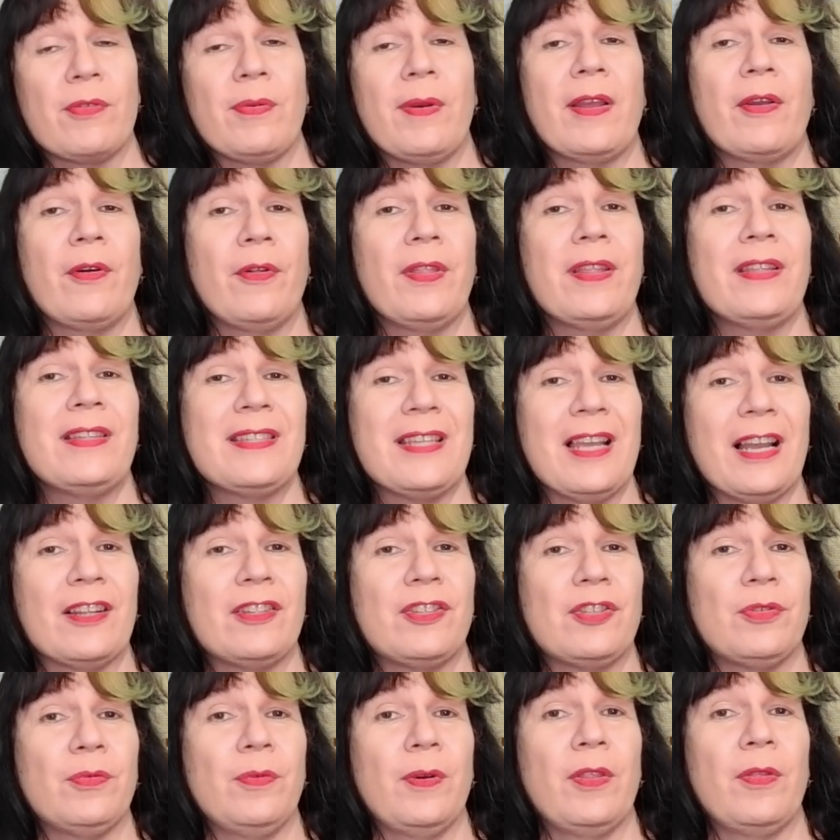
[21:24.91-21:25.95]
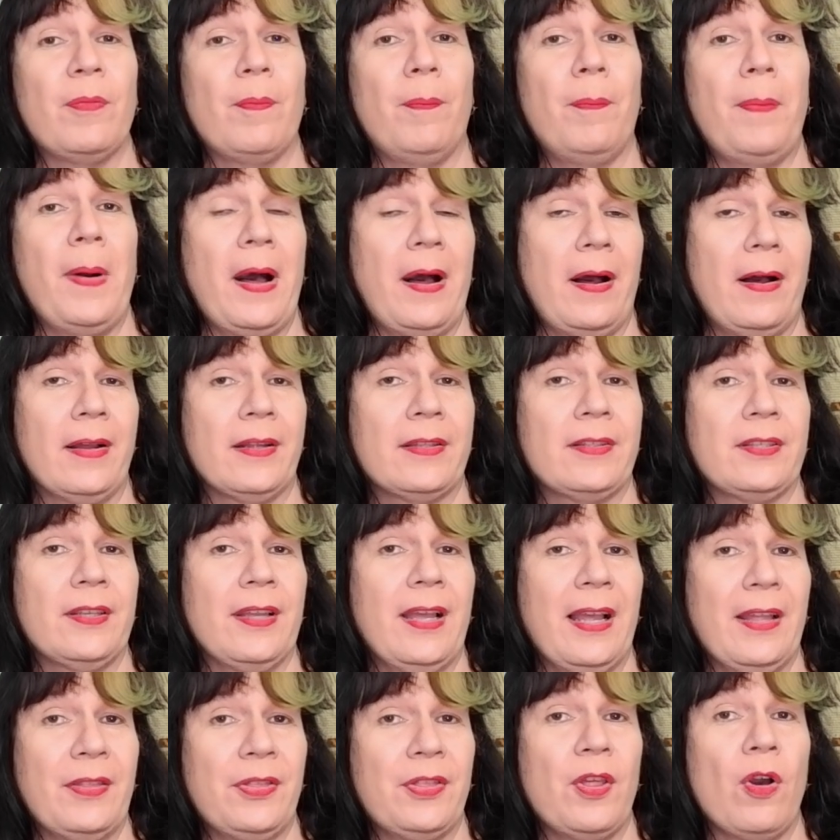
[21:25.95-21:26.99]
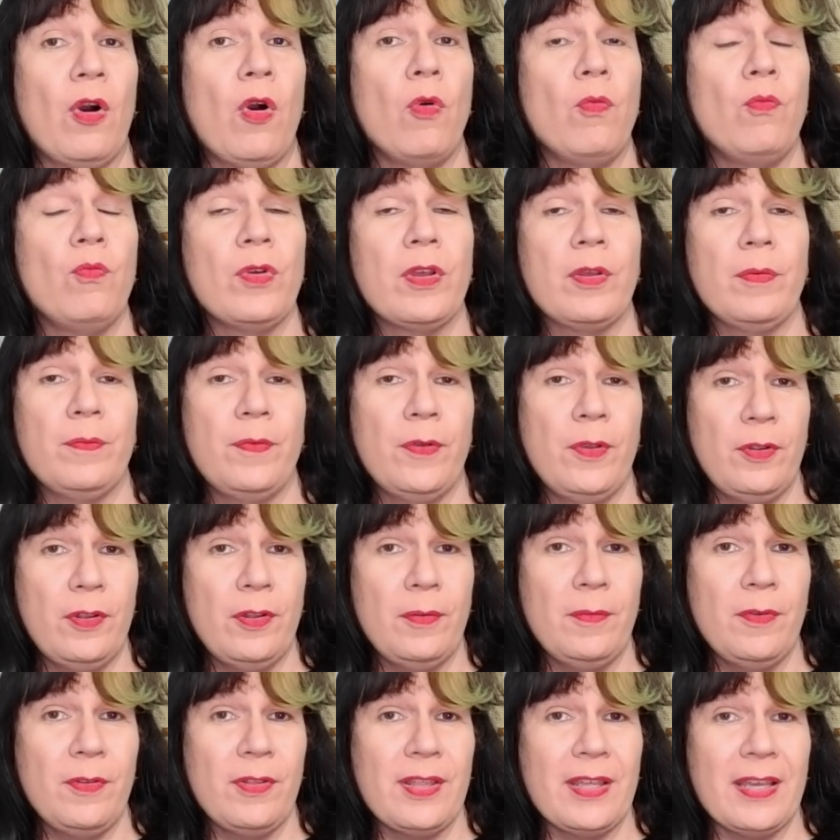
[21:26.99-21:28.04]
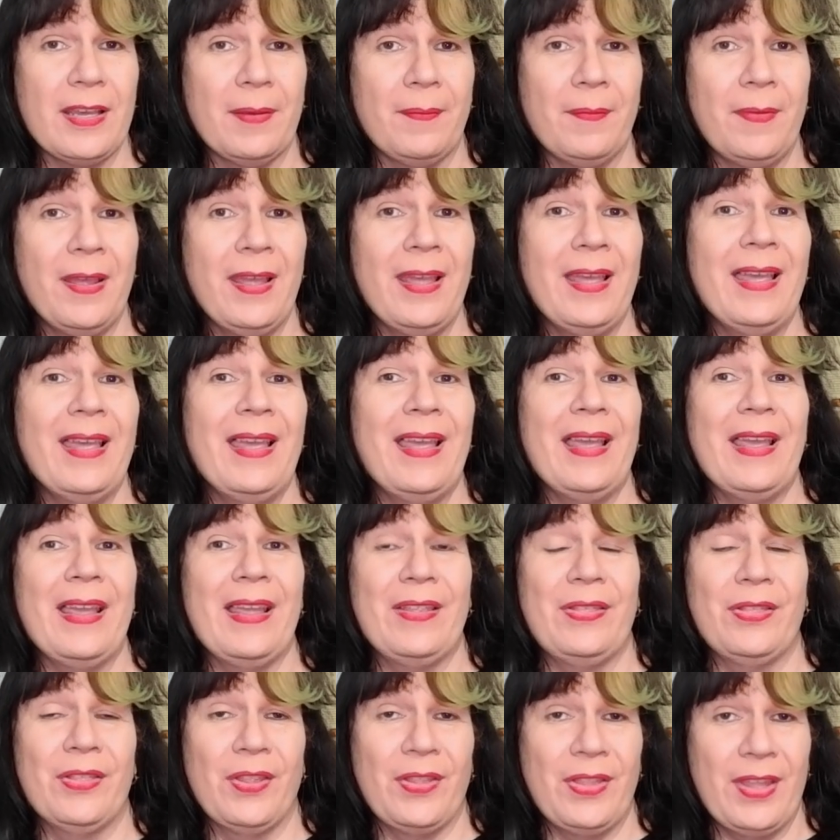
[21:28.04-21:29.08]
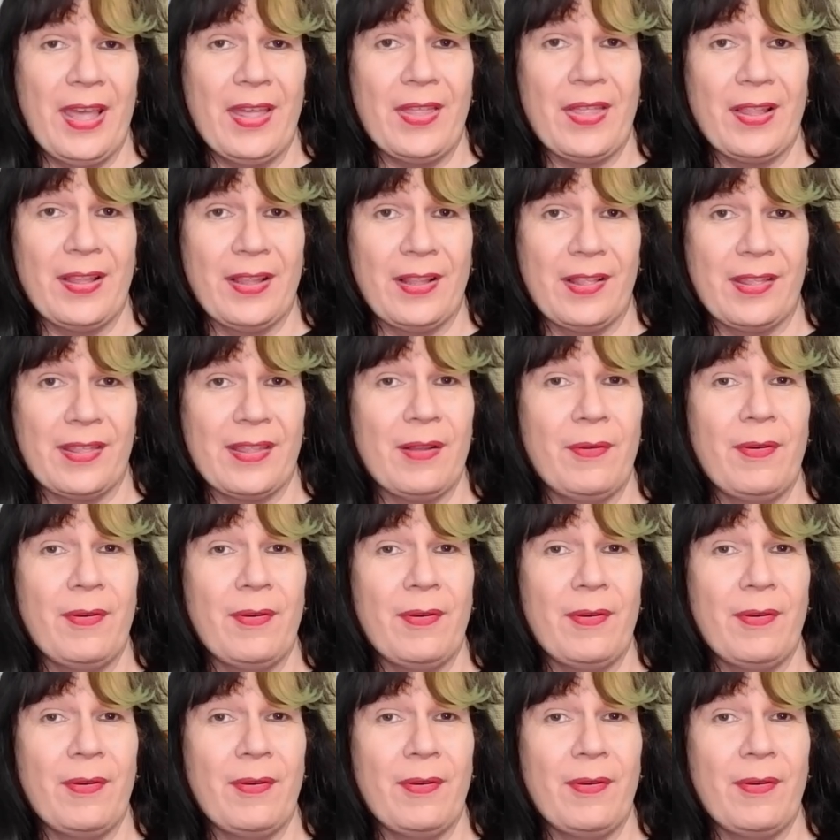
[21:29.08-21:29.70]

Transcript: so I got in touch with Bart at the Home Computer Museum in the Netherlands.